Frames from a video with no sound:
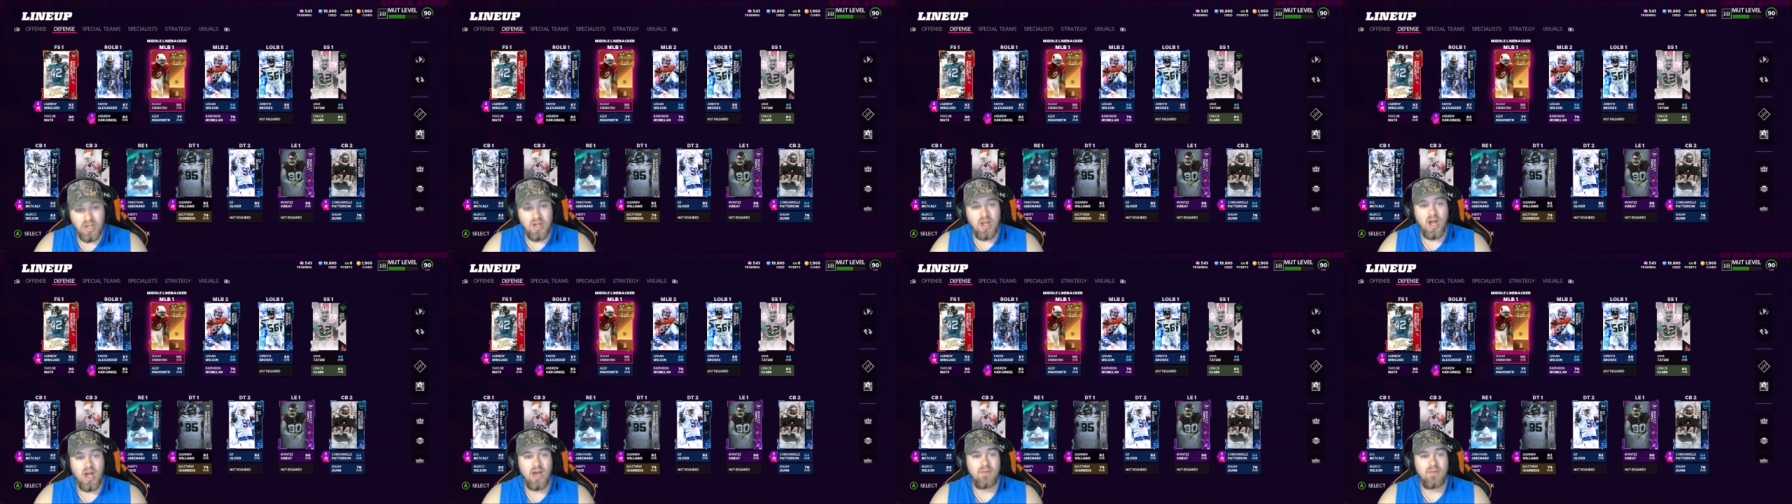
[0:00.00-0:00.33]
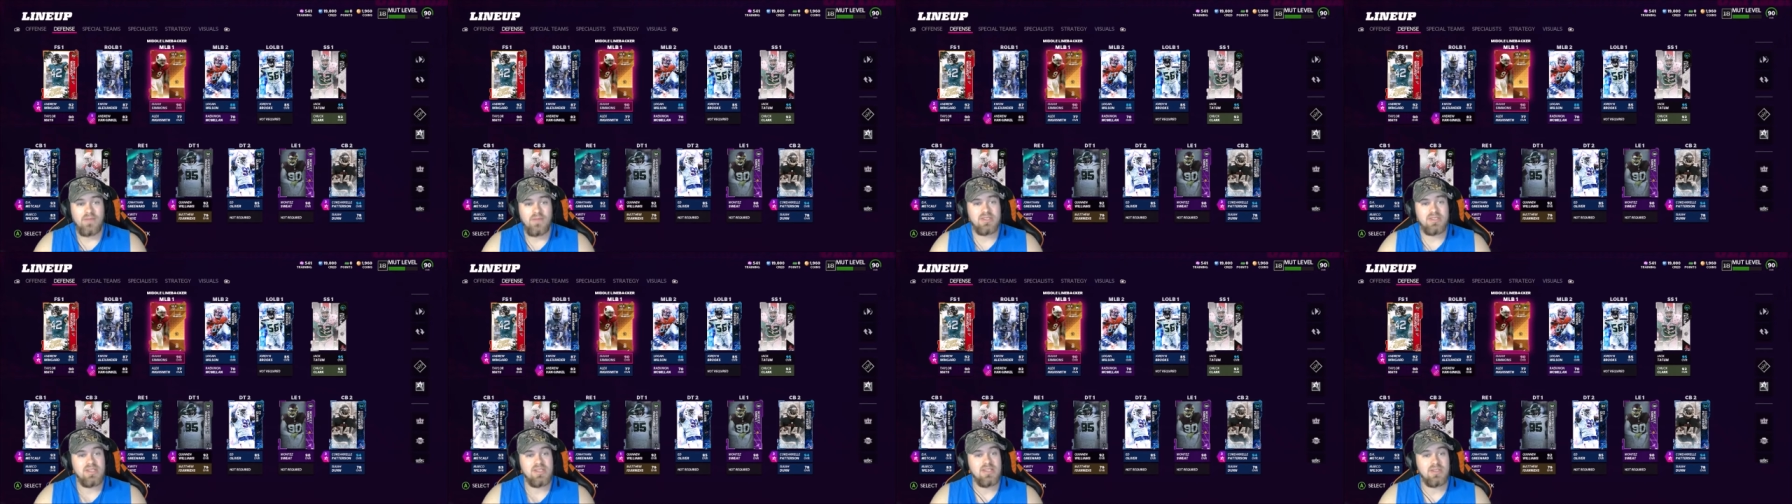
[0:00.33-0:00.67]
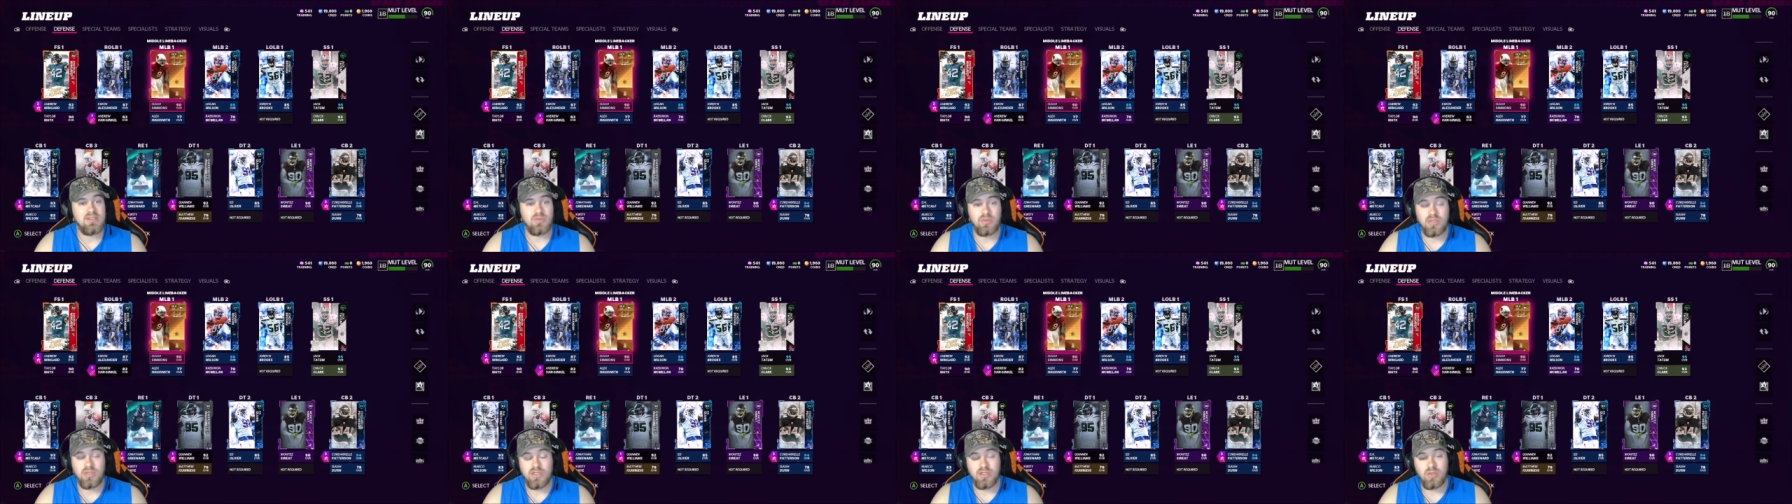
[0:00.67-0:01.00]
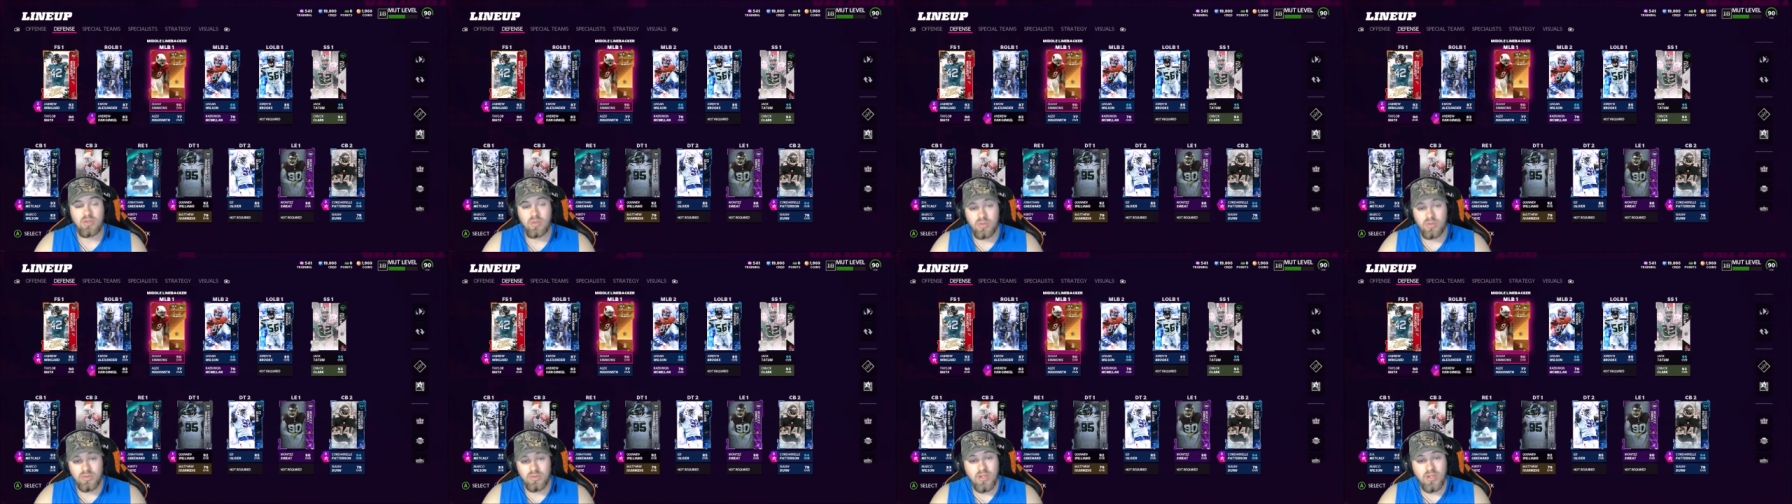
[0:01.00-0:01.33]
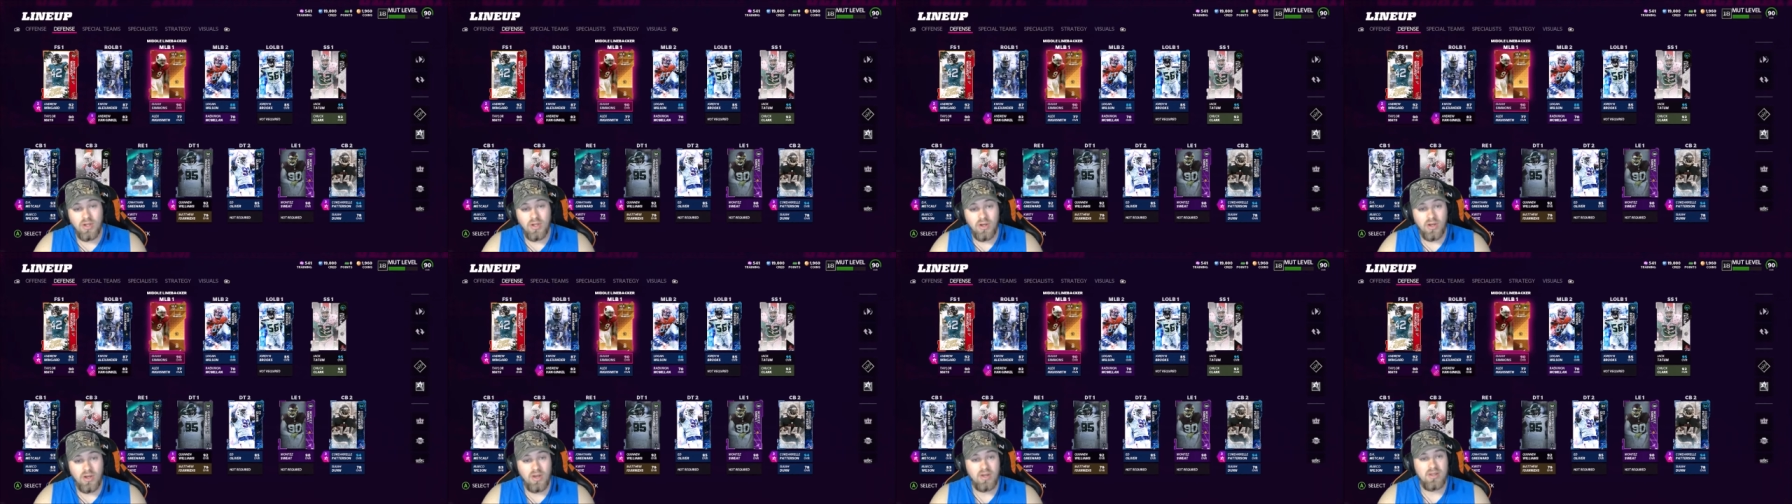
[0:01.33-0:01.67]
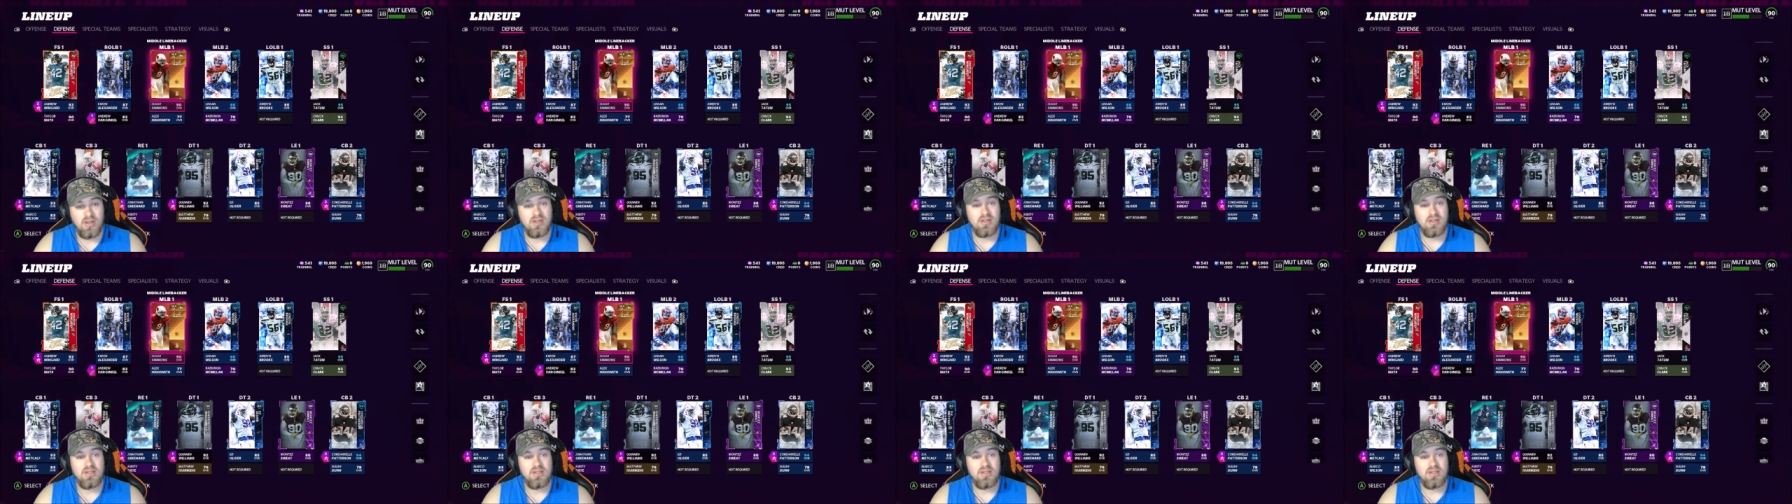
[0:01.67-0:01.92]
Obviously, he's a really old card,